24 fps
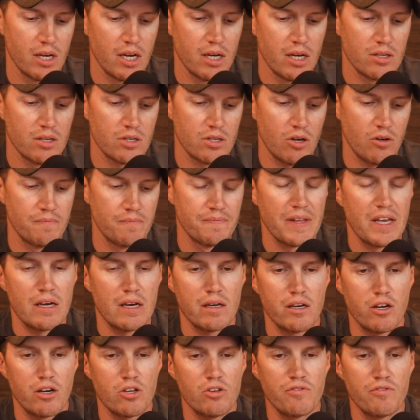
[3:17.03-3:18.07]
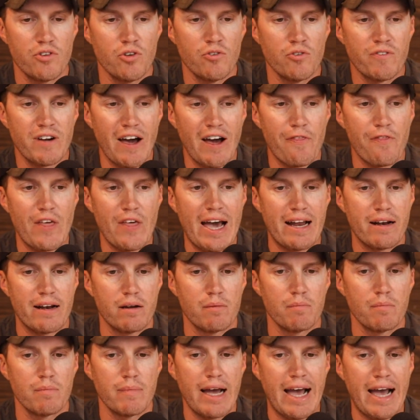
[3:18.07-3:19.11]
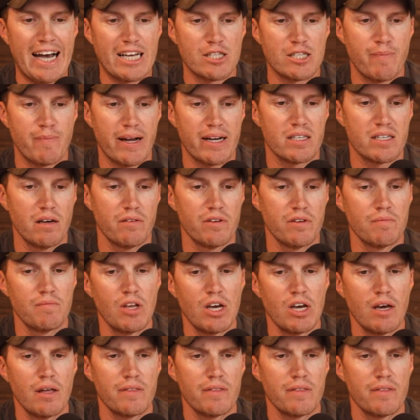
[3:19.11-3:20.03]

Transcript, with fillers: So, you know, you, you've got that aspect of it.